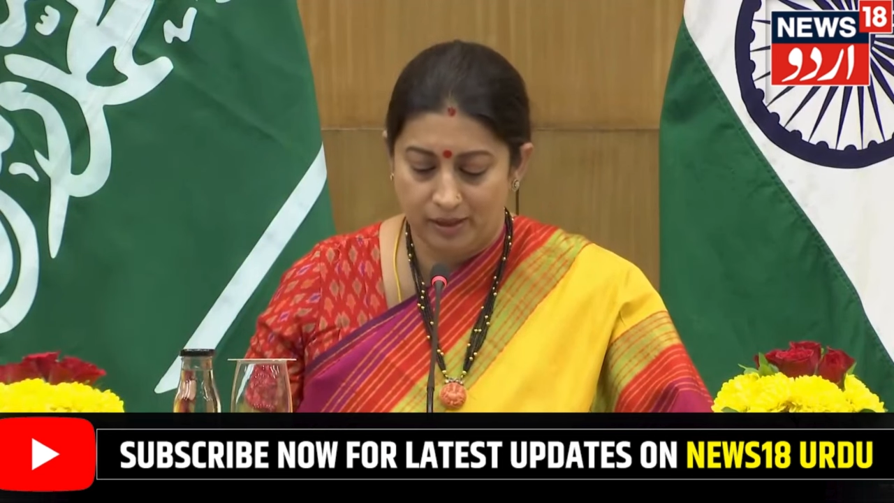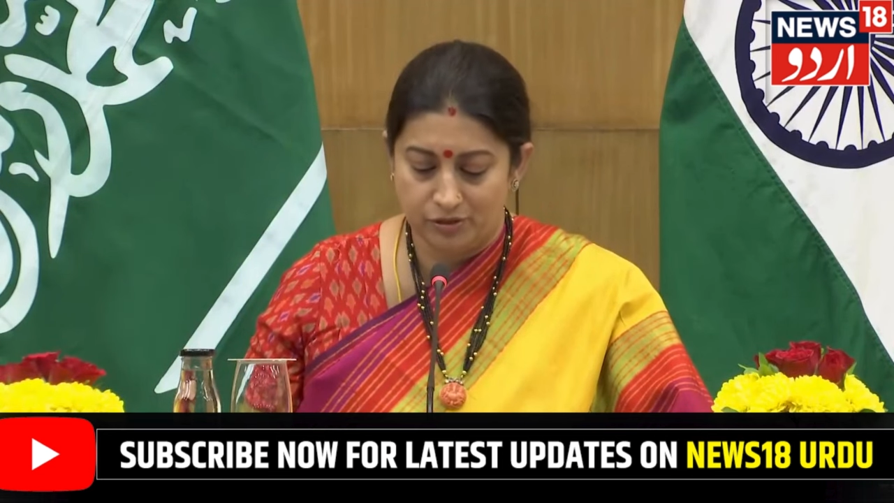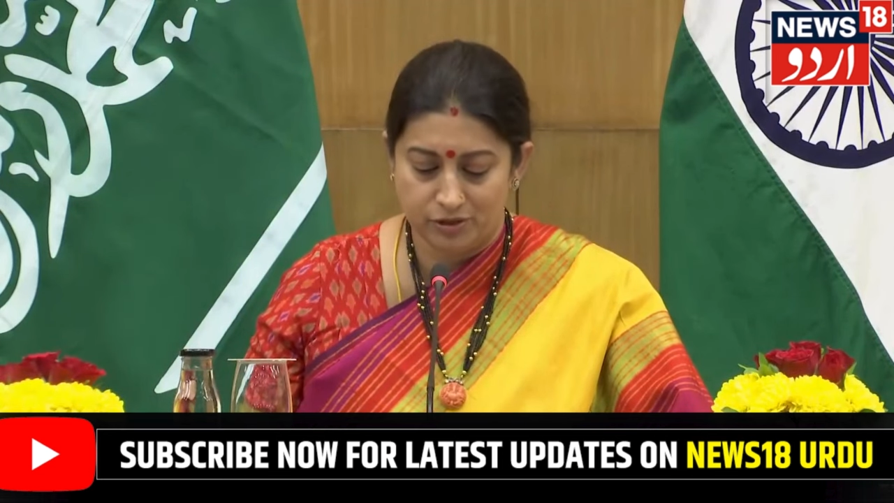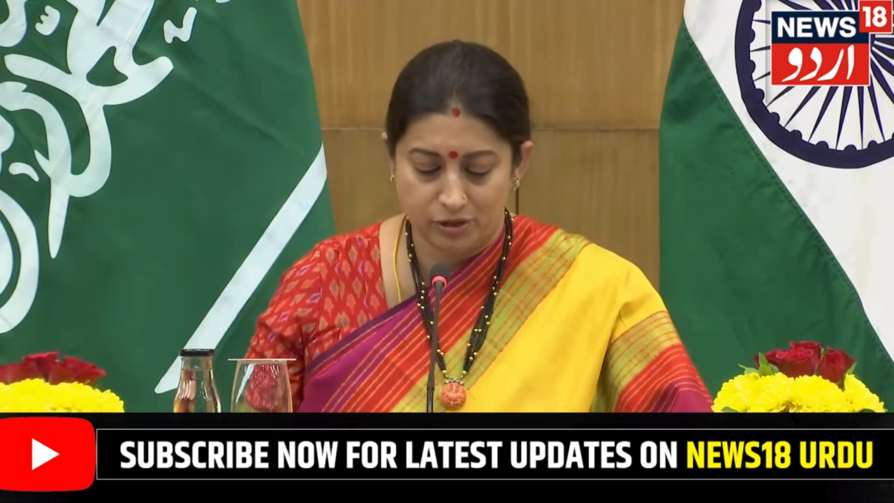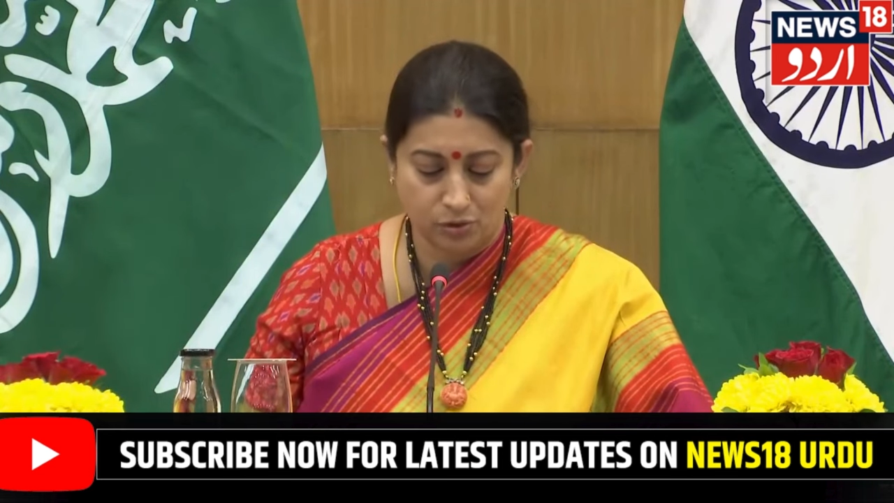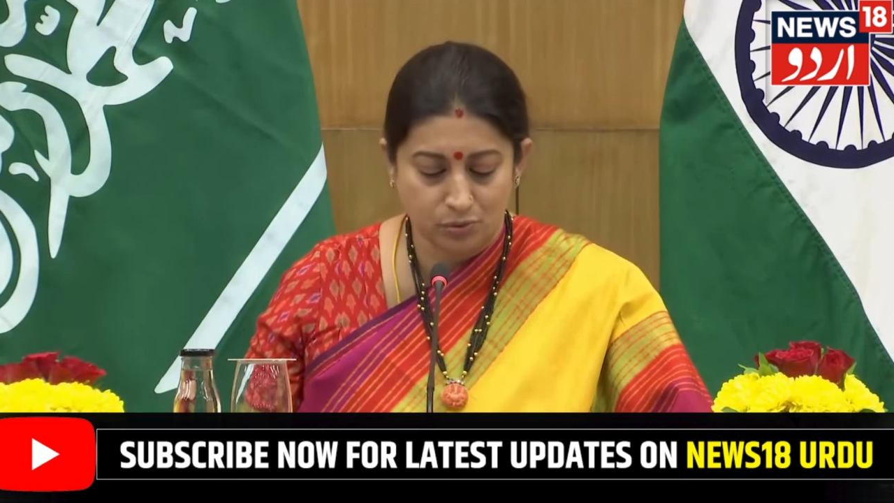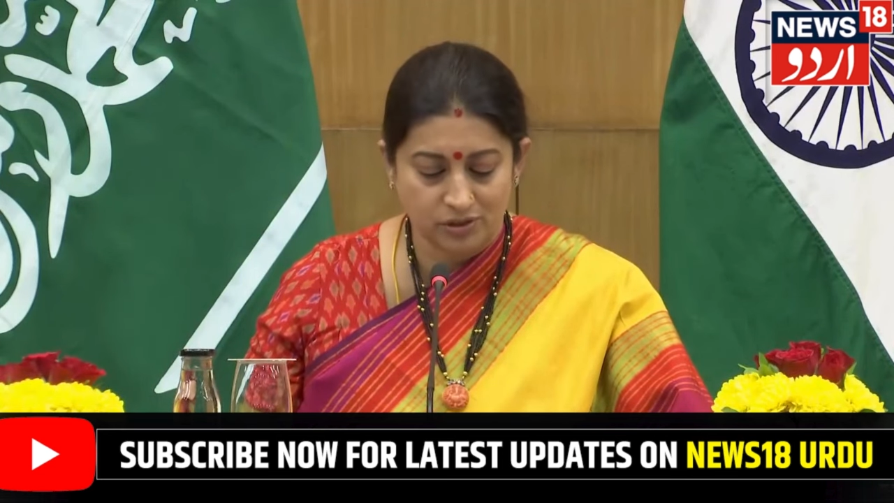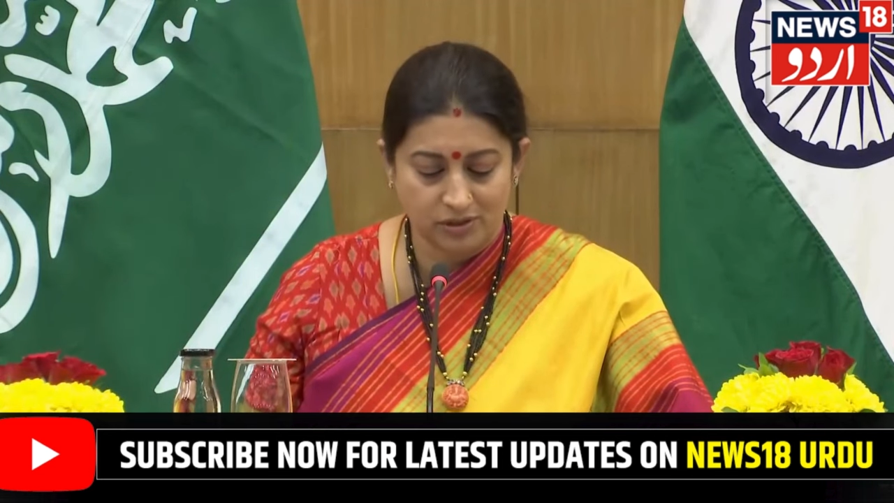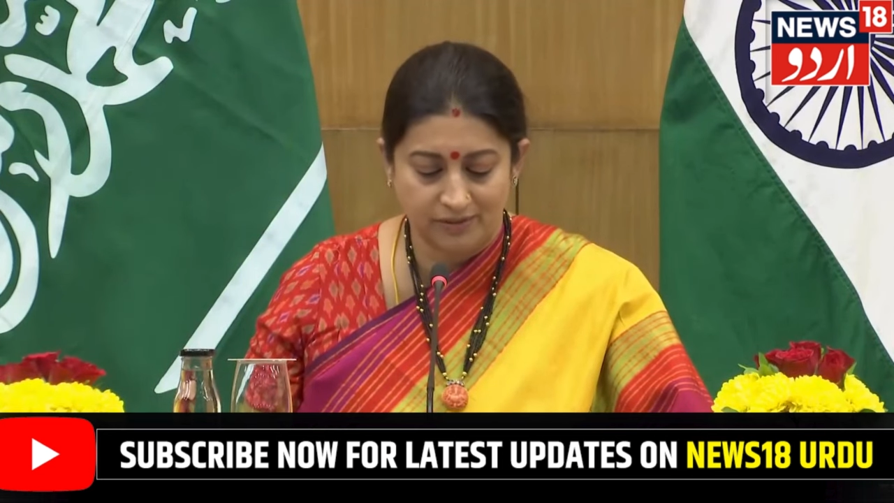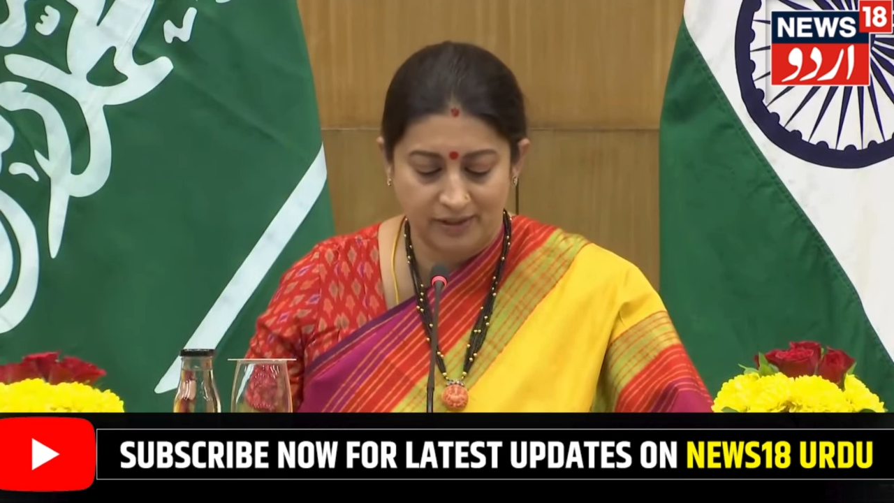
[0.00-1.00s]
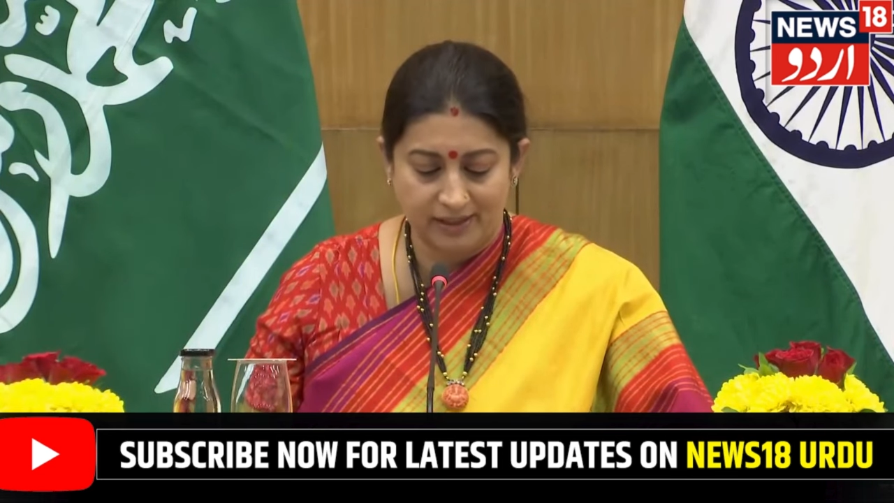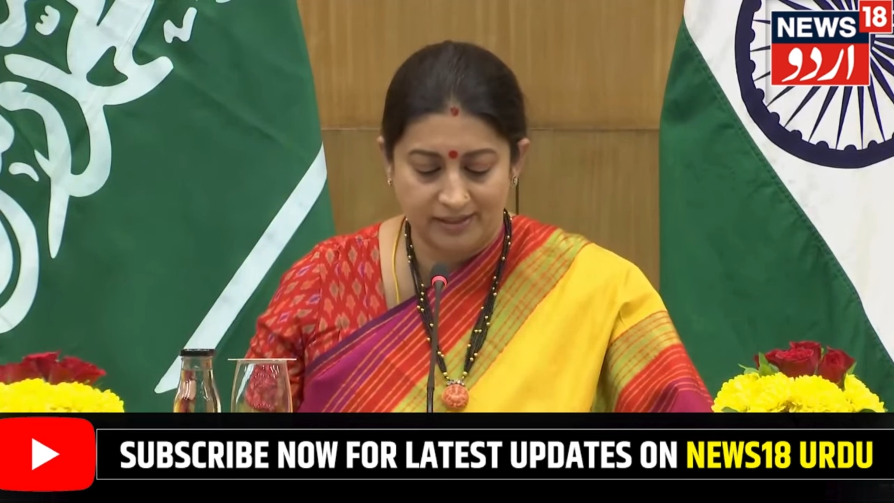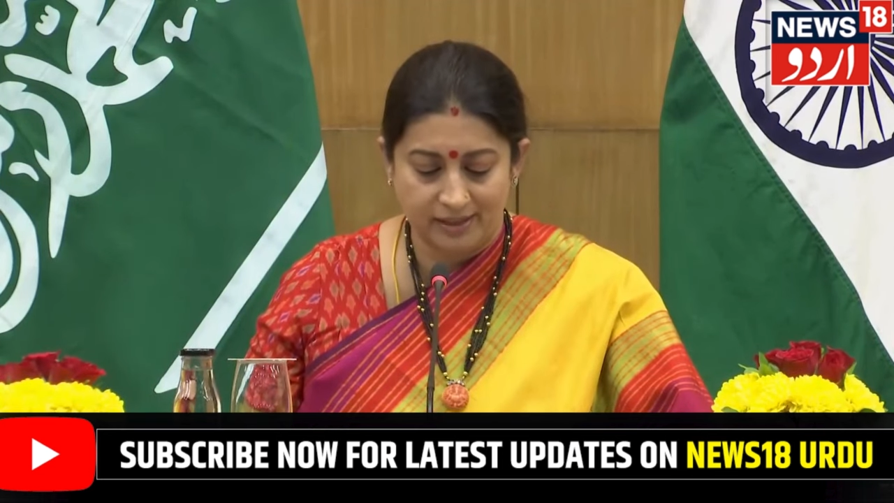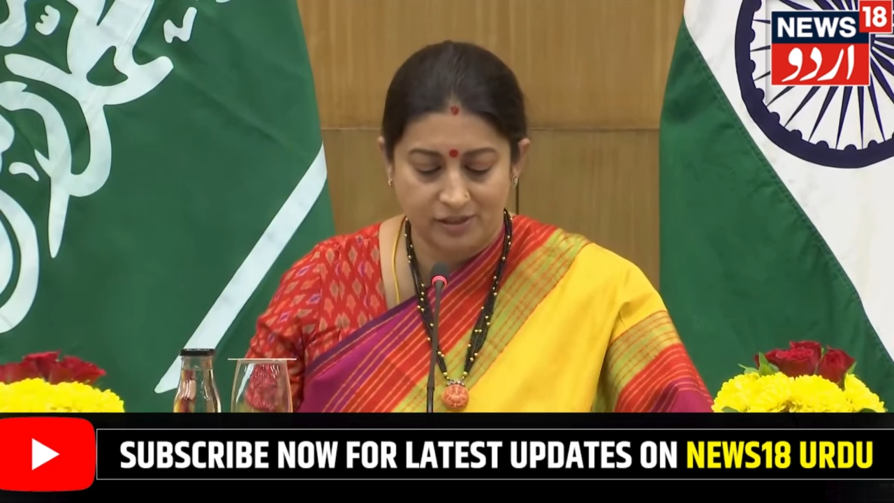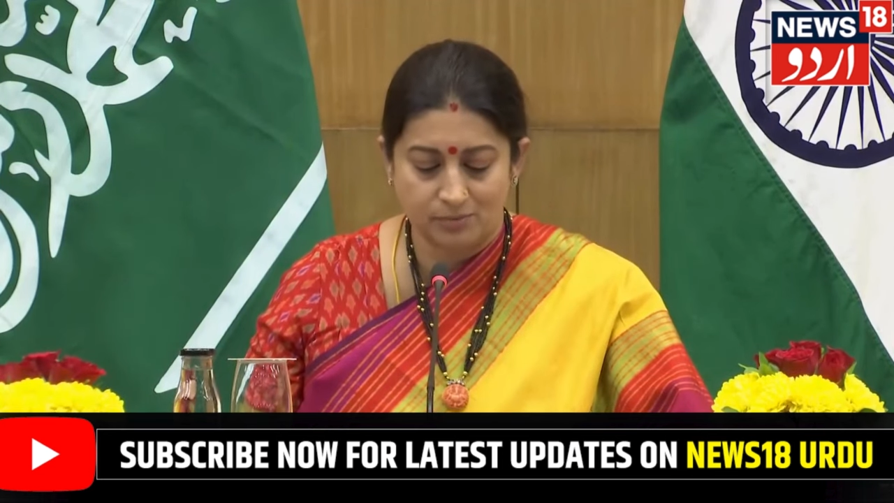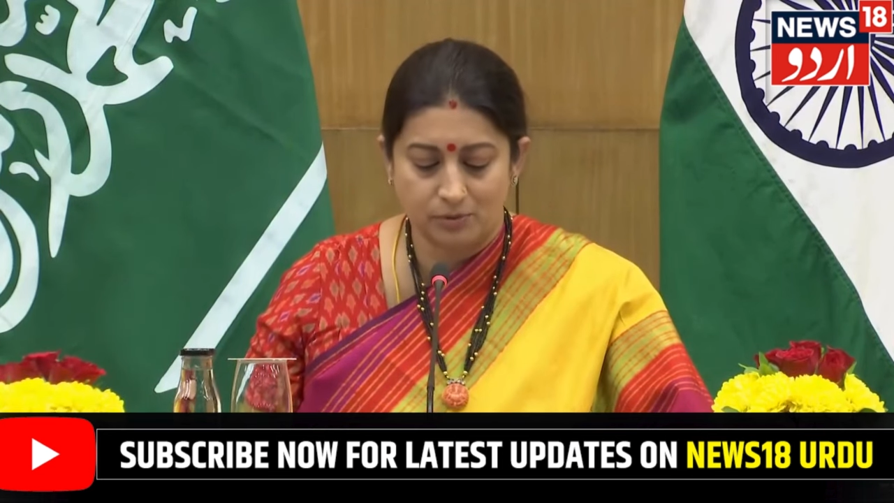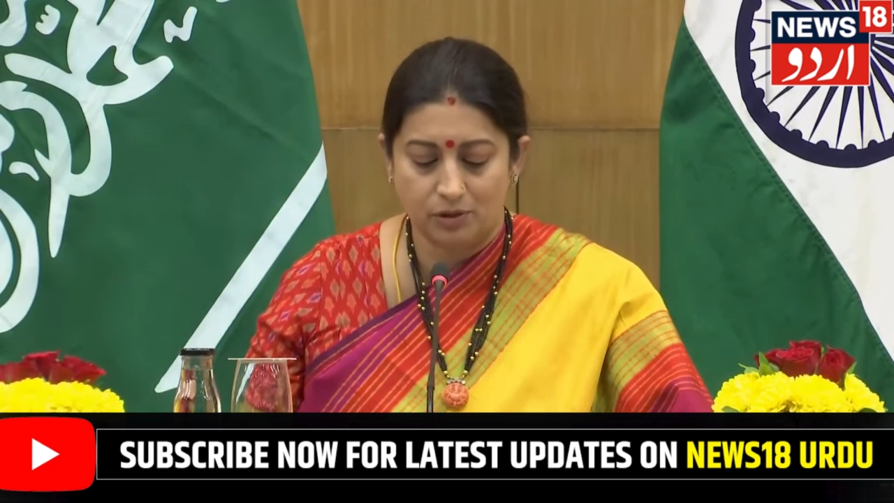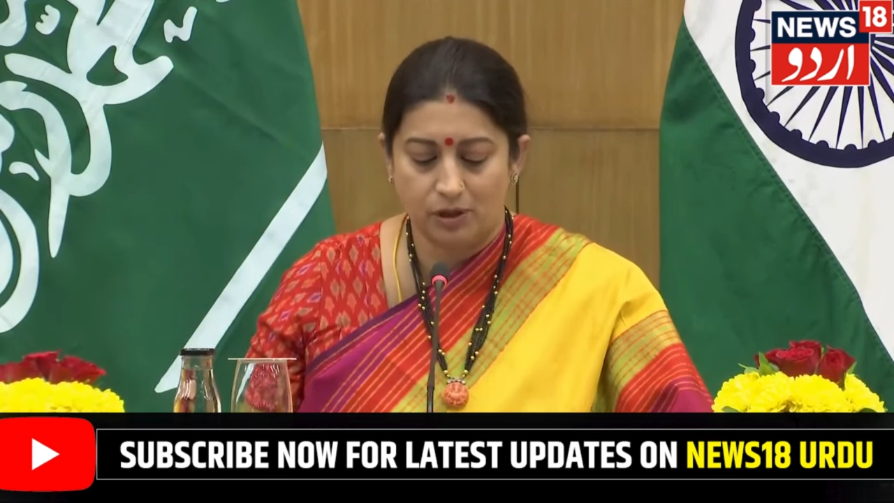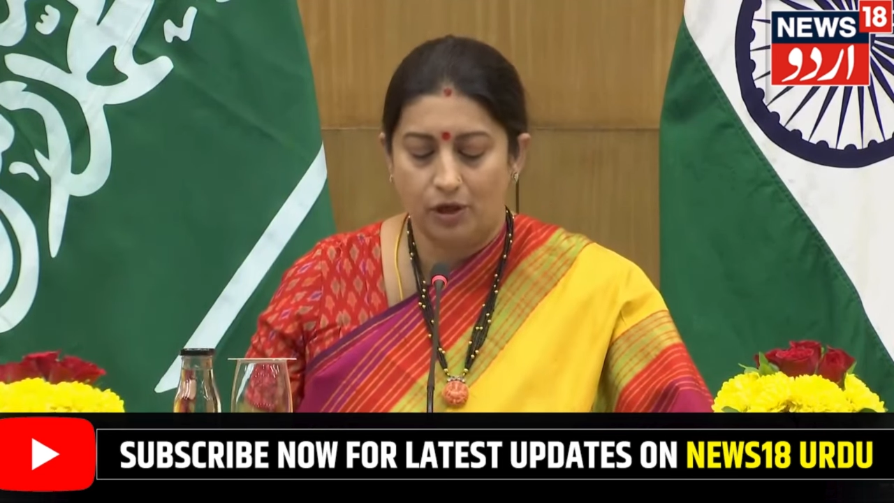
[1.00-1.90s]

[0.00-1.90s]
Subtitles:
Hajj inclusive and accessible